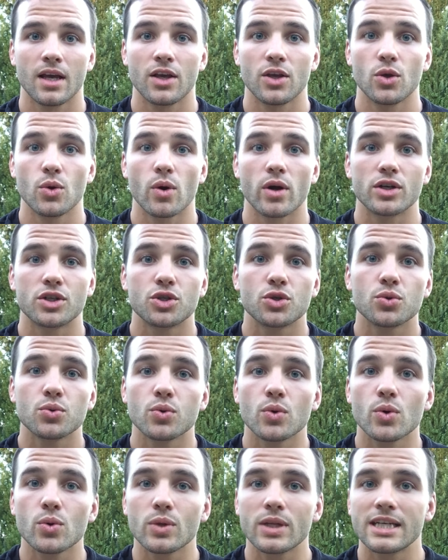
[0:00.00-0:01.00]
You are
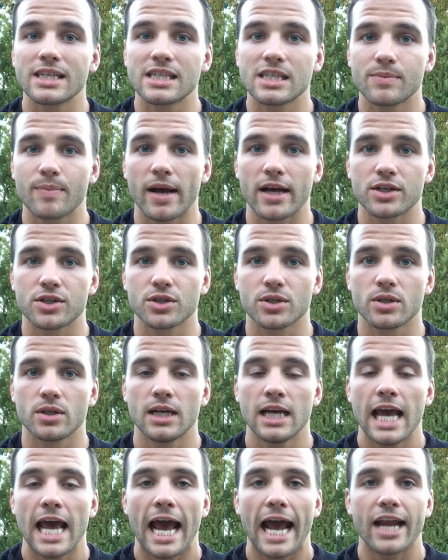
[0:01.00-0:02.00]
truly special.
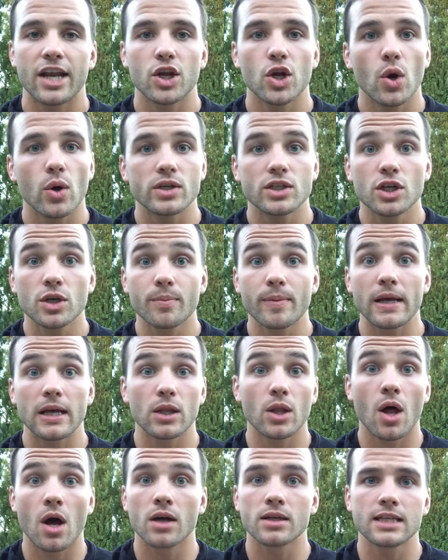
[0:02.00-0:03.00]
And you know, it took me a
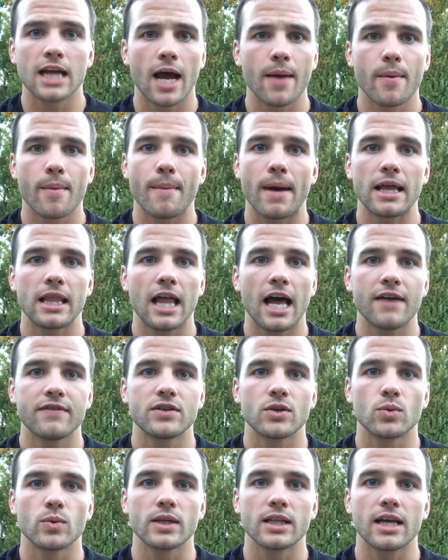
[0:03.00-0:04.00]
long time in my life
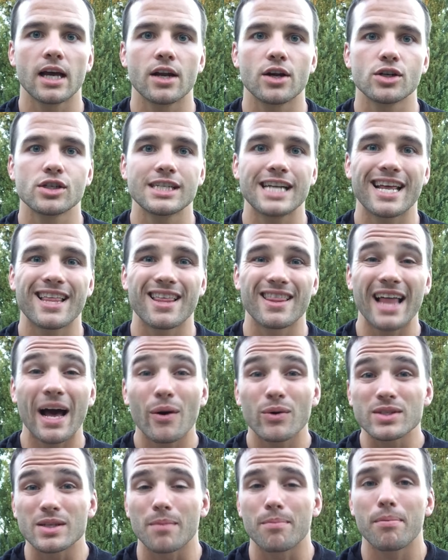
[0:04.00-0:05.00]
to really understand that that
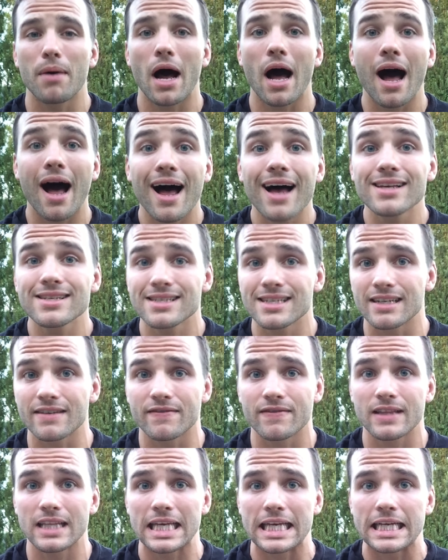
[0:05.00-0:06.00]
was a positive
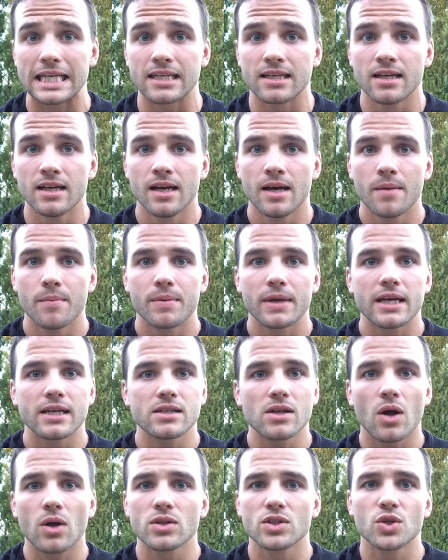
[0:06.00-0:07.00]
thing. Because
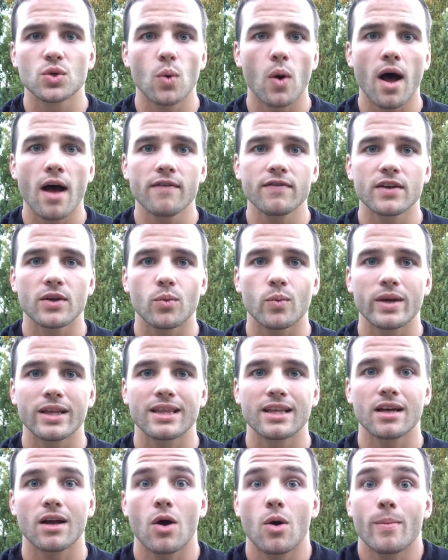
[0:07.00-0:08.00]
all too often we
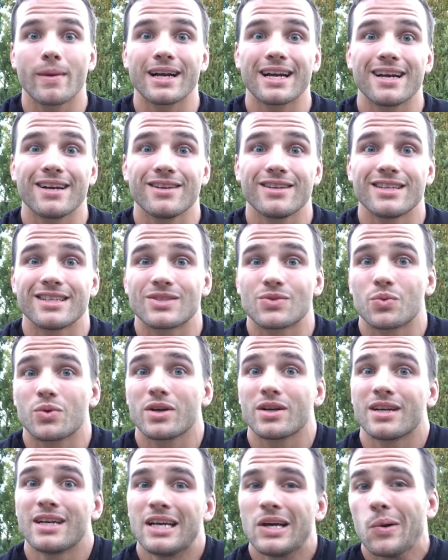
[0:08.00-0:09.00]
think, oh my goodness, we're